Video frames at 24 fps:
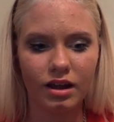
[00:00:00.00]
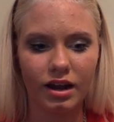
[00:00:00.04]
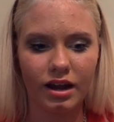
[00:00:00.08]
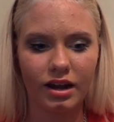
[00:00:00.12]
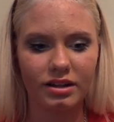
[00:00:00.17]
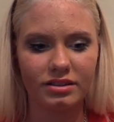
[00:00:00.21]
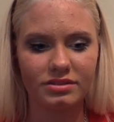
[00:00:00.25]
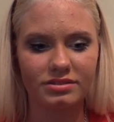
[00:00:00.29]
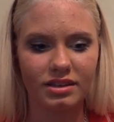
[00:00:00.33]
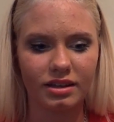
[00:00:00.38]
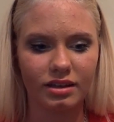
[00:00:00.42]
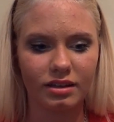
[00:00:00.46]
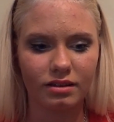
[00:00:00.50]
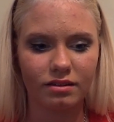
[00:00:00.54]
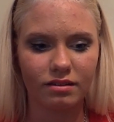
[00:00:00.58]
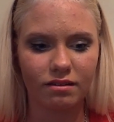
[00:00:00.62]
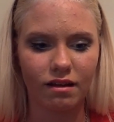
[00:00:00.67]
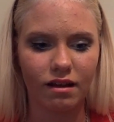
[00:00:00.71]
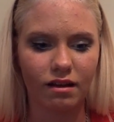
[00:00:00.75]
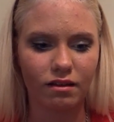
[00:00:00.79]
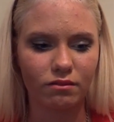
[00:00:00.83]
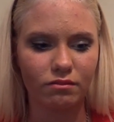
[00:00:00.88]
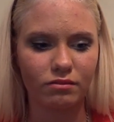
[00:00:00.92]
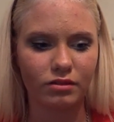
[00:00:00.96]
and it's like,
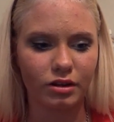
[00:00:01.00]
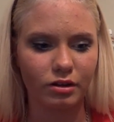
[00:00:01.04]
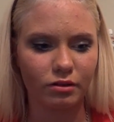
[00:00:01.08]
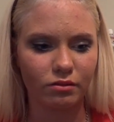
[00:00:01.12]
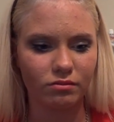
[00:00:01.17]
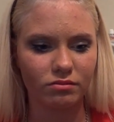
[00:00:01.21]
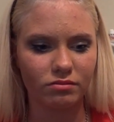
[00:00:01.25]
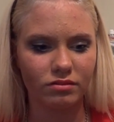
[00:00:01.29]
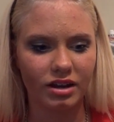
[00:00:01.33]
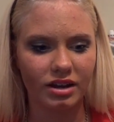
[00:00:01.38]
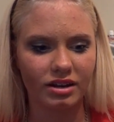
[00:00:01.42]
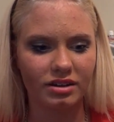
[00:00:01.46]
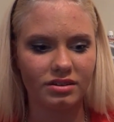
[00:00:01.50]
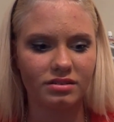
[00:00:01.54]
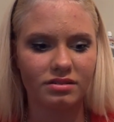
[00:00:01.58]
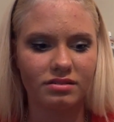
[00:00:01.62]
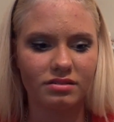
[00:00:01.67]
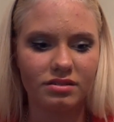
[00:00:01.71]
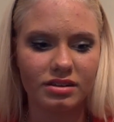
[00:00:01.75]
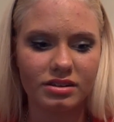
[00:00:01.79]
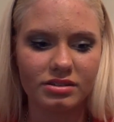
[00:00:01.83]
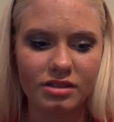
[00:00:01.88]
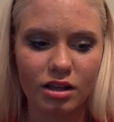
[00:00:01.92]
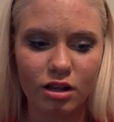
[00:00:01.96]
I don't know, it
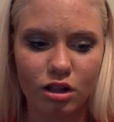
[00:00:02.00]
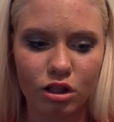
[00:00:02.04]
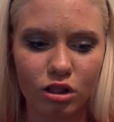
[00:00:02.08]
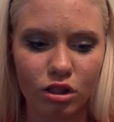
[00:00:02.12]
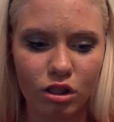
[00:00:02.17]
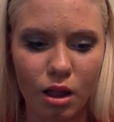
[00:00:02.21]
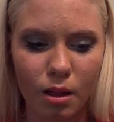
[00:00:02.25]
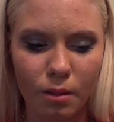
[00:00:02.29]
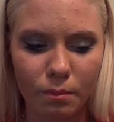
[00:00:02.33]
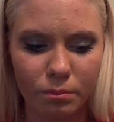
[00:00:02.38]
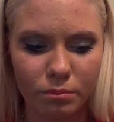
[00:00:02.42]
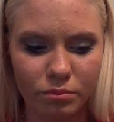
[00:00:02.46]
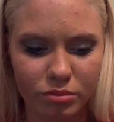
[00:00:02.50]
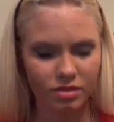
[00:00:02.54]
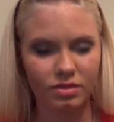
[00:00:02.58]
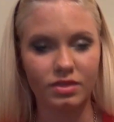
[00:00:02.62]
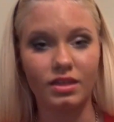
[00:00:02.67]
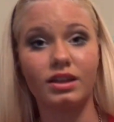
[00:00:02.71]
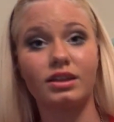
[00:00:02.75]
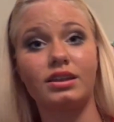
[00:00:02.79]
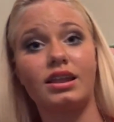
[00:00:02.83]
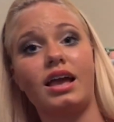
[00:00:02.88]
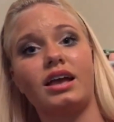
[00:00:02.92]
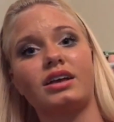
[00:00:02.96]
does a clump.
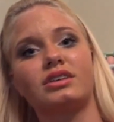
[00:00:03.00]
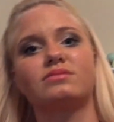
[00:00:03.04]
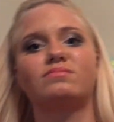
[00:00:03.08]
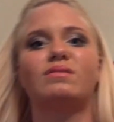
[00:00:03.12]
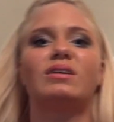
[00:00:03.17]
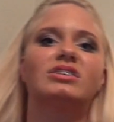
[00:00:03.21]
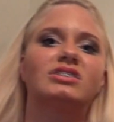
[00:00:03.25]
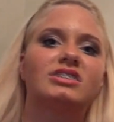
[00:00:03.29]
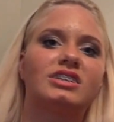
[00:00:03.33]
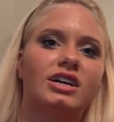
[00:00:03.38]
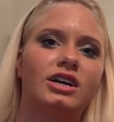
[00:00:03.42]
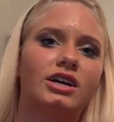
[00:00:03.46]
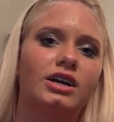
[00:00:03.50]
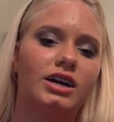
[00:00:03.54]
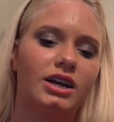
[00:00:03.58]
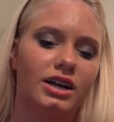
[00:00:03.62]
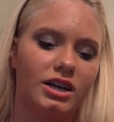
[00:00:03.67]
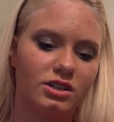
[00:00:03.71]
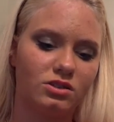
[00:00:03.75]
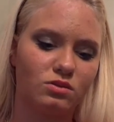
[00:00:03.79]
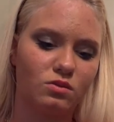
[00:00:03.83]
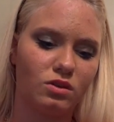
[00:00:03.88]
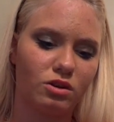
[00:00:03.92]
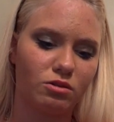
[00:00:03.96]
The next mascara
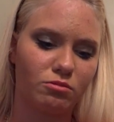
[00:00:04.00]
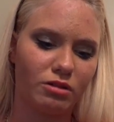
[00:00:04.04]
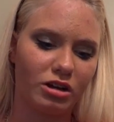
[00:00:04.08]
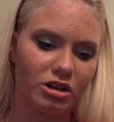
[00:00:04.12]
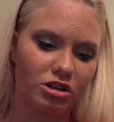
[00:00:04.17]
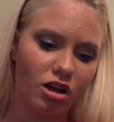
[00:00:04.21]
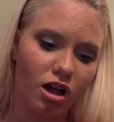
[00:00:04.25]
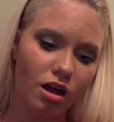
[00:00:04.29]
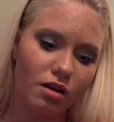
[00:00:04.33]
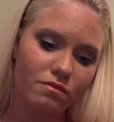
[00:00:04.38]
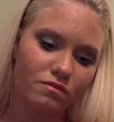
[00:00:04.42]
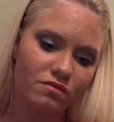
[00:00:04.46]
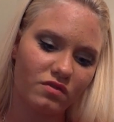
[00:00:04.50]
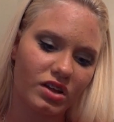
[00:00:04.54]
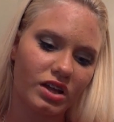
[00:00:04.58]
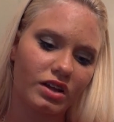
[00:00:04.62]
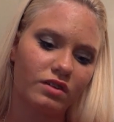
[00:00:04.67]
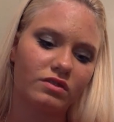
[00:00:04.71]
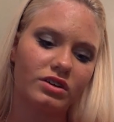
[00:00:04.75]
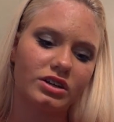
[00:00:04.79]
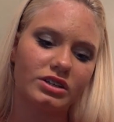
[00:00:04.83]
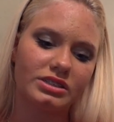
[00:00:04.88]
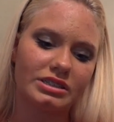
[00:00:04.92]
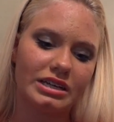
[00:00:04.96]
is one of my top
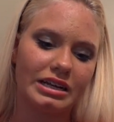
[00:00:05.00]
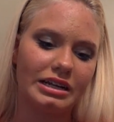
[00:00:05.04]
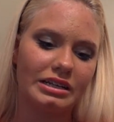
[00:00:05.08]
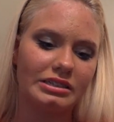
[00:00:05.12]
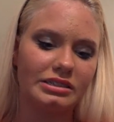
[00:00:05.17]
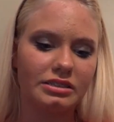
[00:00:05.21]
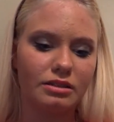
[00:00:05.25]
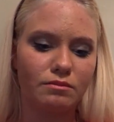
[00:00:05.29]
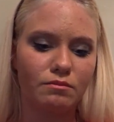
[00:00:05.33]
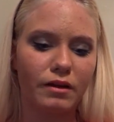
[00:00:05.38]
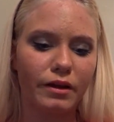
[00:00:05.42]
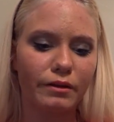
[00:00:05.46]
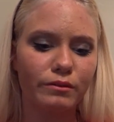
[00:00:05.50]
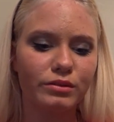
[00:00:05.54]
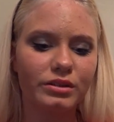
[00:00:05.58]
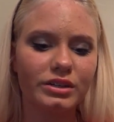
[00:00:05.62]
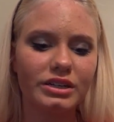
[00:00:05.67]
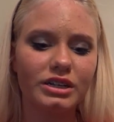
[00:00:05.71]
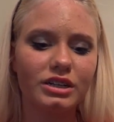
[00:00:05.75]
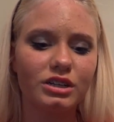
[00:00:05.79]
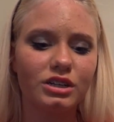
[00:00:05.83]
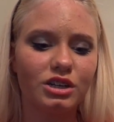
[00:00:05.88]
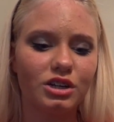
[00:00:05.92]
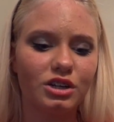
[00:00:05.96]
favorites, and it's the
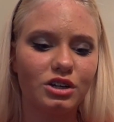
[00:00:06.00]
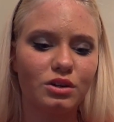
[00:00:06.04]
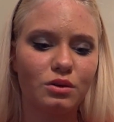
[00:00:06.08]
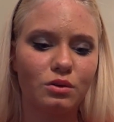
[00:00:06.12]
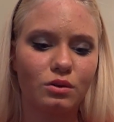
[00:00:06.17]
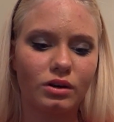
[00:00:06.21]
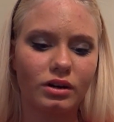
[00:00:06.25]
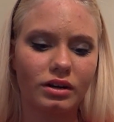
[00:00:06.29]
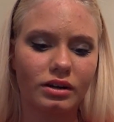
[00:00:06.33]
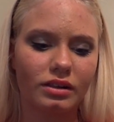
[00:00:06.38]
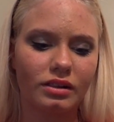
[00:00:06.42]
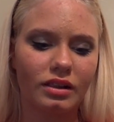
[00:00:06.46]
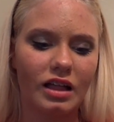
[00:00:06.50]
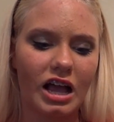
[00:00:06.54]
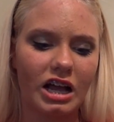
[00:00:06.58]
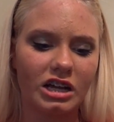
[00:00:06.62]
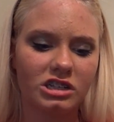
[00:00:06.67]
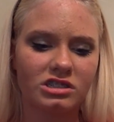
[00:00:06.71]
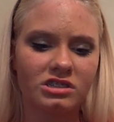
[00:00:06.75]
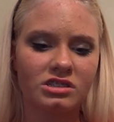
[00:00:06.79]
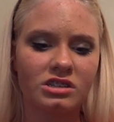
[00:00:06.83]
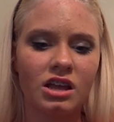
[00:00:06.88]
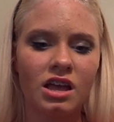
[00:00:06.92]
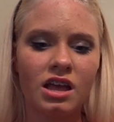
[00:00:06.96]
Maybelline New York
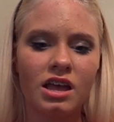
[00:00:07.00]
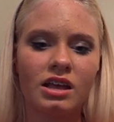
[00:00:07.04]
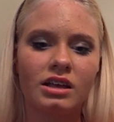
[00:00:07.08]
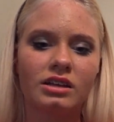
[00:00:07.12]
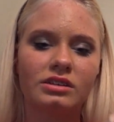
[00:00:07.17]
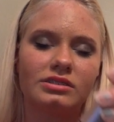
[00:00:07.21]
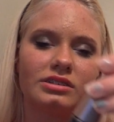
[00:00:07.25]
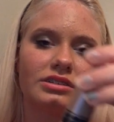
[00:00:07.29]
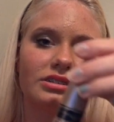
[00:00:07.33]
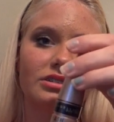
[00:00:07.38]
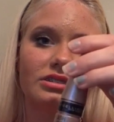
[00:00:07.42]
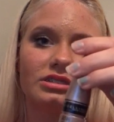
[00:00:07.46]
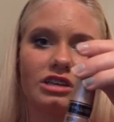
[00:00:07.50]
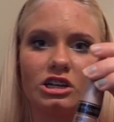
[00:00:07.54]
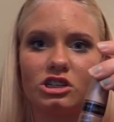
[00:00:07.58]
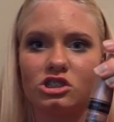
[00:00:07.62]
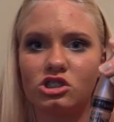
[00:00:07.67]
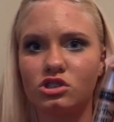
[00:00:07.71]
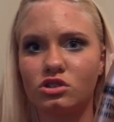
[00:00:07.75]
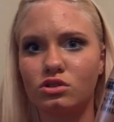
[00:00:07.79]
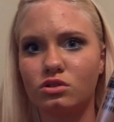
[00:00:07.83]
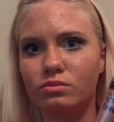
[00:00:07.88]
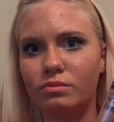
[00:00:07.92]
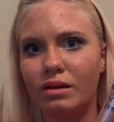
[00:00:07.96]
Lash
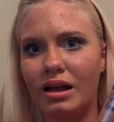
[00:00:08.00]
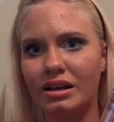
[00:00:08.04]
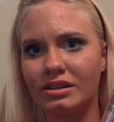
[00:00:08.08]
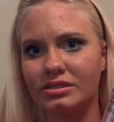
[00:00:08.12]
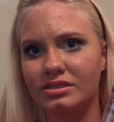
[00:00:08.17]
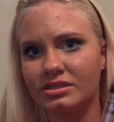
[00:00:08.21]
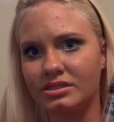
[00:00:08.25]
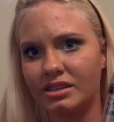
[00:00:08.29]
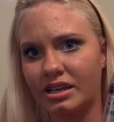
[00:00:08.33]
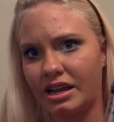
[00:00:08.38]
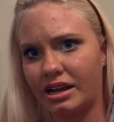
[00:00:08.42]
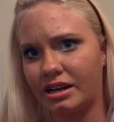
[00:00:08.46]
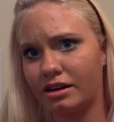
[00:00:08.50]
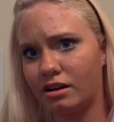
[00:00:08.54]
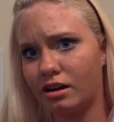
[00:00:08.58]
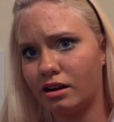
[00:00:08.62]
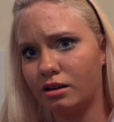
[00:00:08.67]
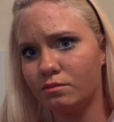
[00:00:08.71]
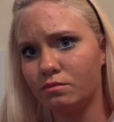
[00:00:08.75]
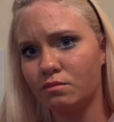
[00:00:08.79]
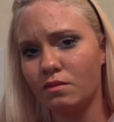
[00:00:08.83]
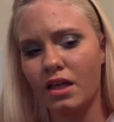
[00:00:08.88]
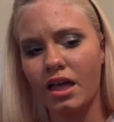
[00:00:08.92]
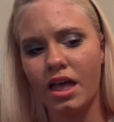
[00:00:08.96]
Sensational
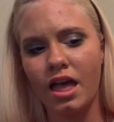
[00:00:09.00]
Mascara.